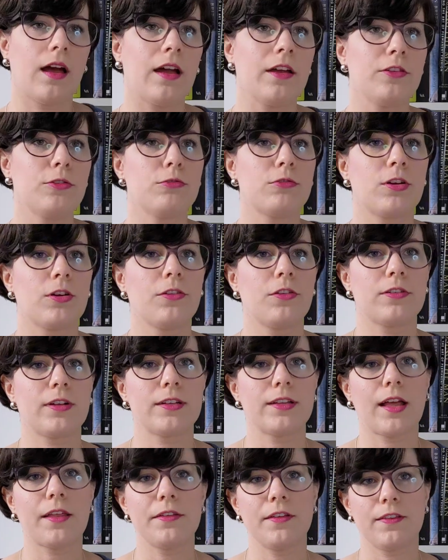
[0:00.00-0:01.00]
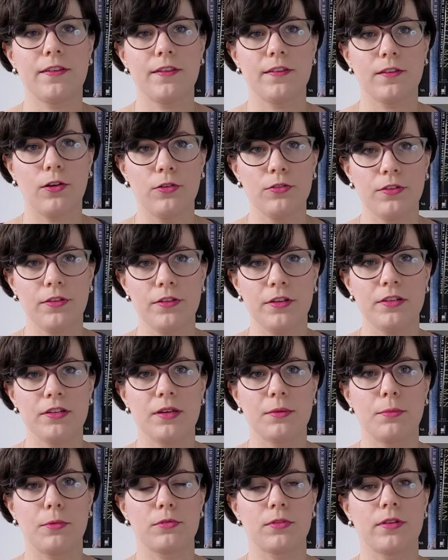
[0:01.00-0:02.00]
I do color analysis only in
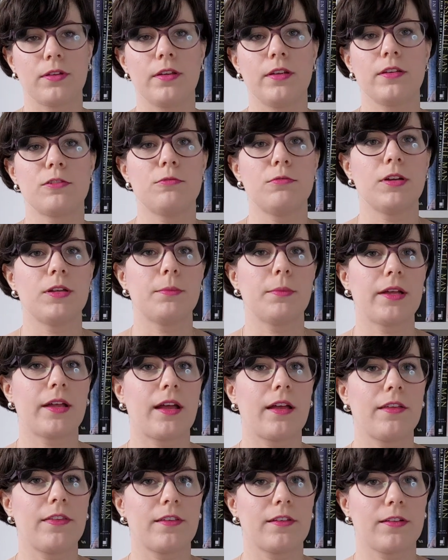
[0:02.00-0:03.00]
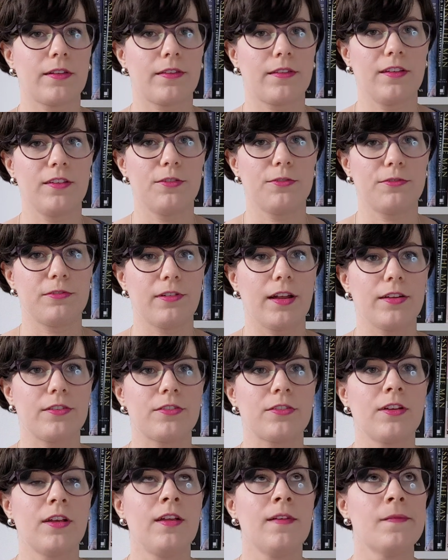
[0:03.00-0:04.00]
the morning when my eyes are still
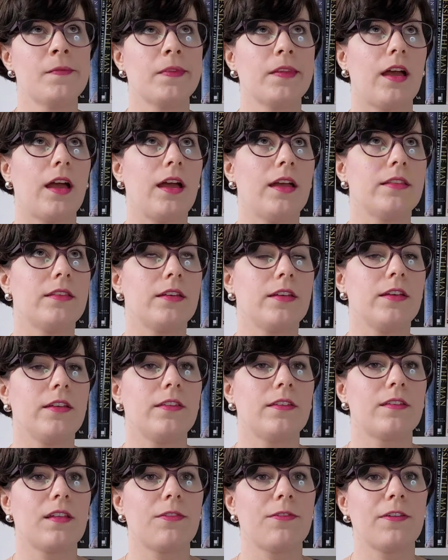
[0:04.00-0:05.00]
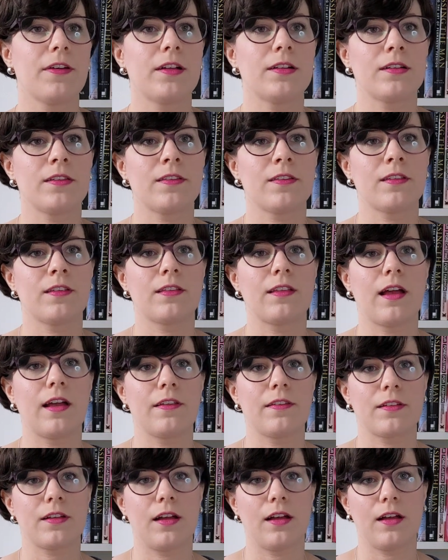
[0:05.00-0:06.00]
fresh, and it's the first
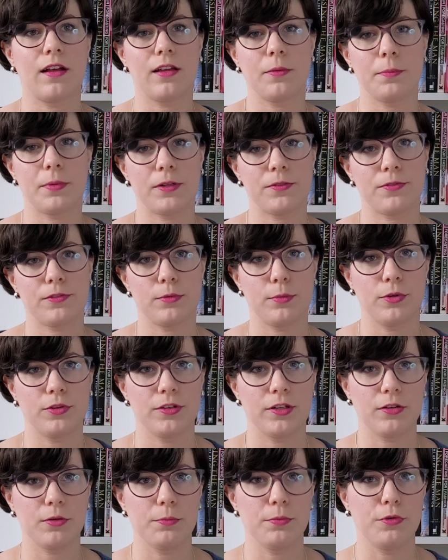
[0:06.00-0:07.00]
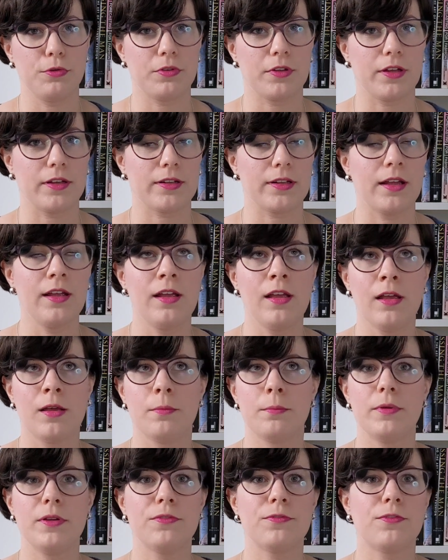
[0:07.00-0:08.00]
task I perform on the computer.
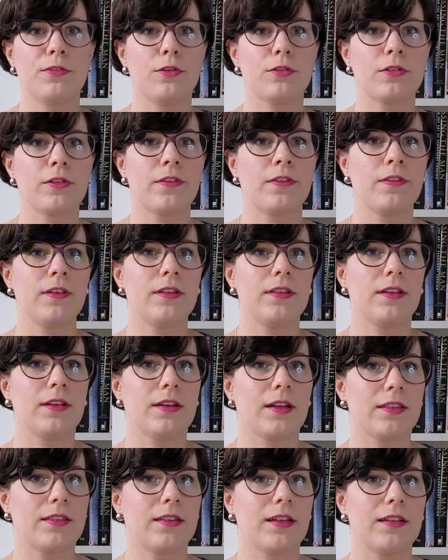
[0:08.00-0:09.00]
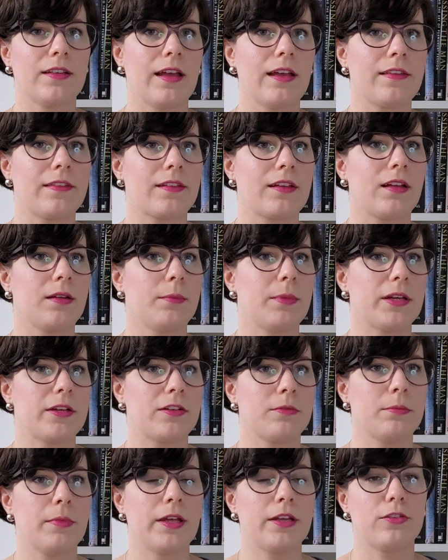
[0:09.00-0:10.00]
Before sitting at the desk, I
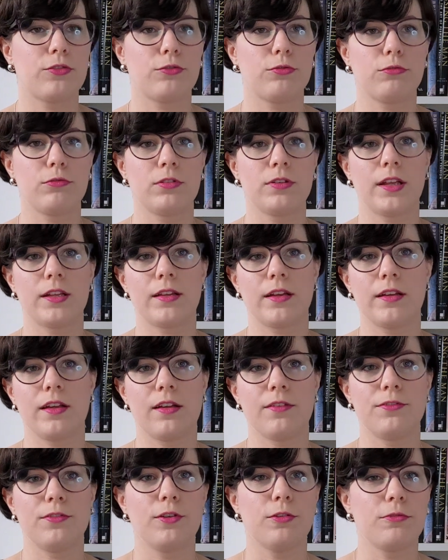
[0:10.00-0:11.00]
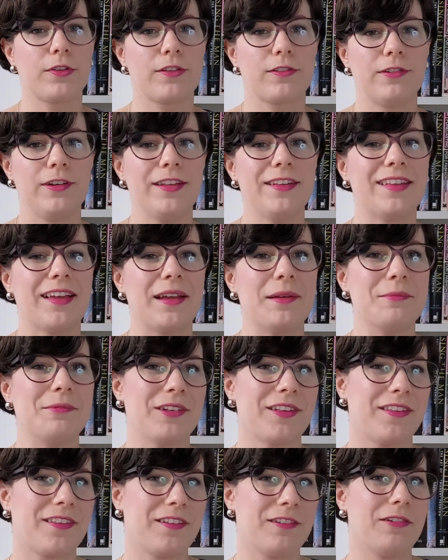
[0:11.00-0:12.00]
make sure that I have no screen time
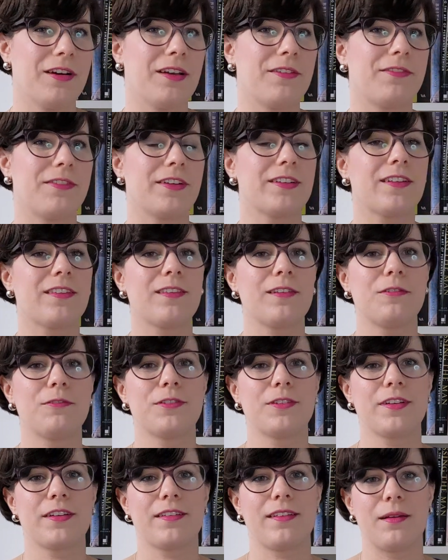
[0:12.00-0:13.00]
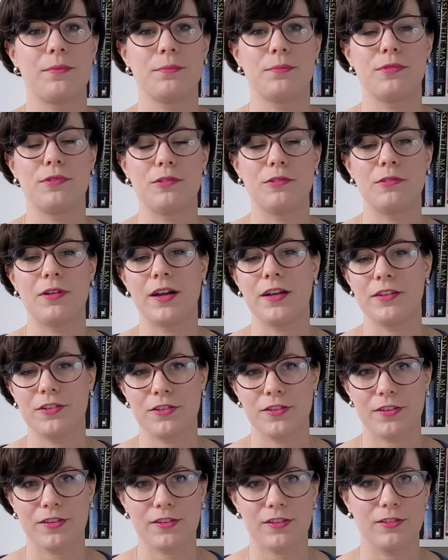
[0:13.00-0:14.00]
whatsoever. So, for example, I
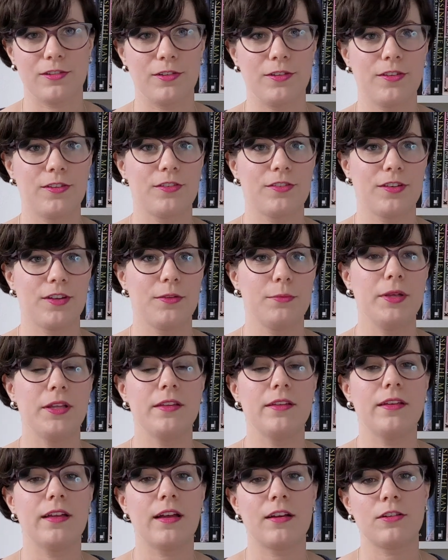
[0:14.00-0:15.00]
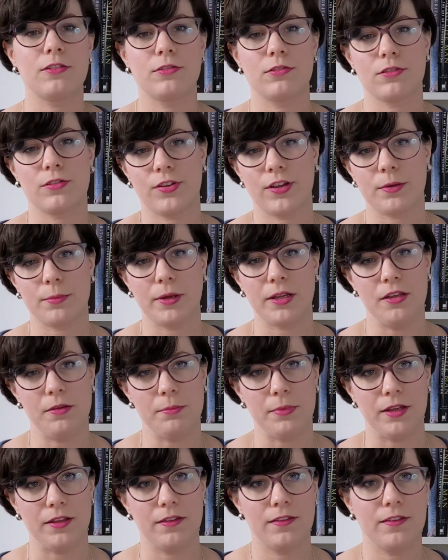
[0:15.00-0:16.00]
don't scroll social media or check my
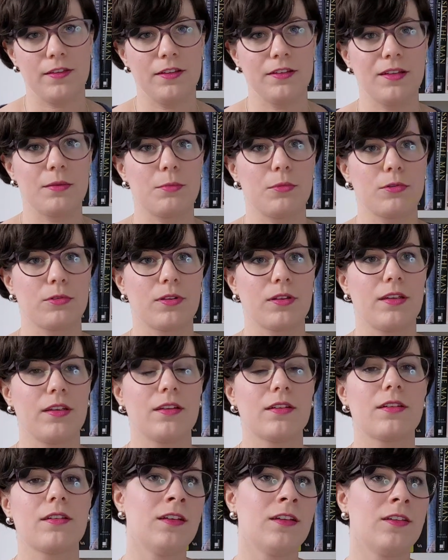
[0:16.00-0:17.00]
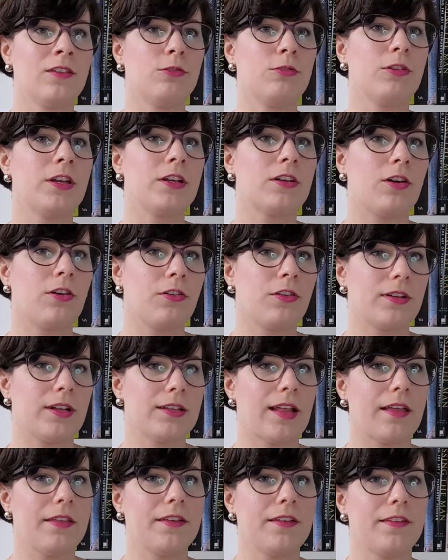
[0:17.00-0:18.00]
emails in the morning. Doing color
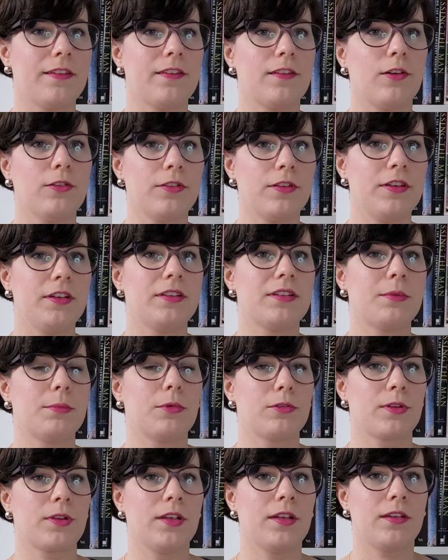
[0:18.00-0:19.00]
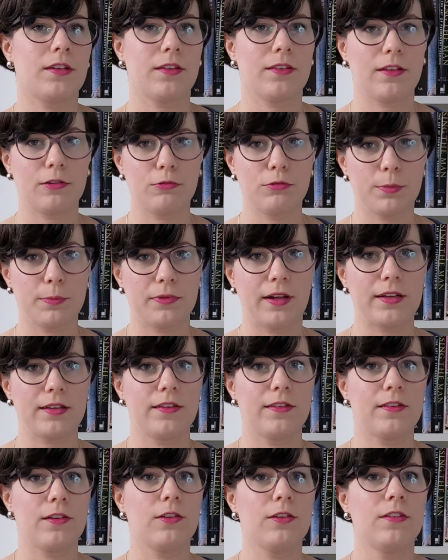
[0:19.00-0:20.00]
analysis only in the morning is a good
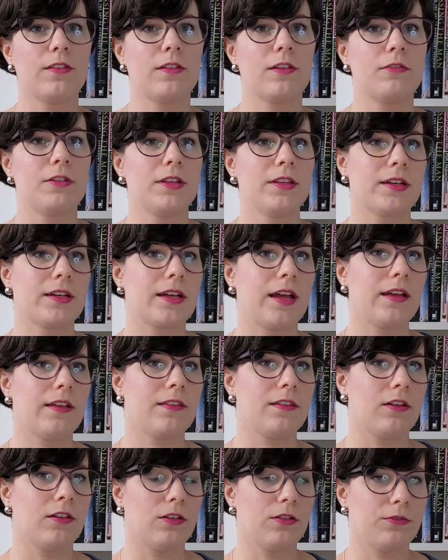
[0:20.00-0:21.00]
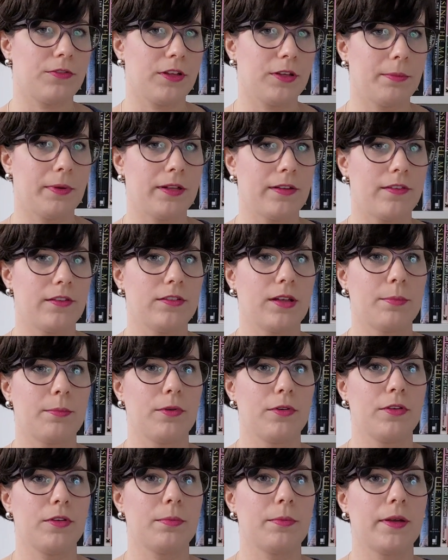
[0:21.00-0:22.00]
practice also in the case of in-person
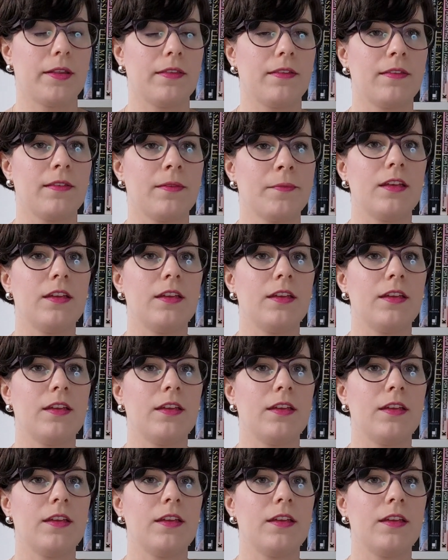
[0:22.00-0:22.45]
appointments.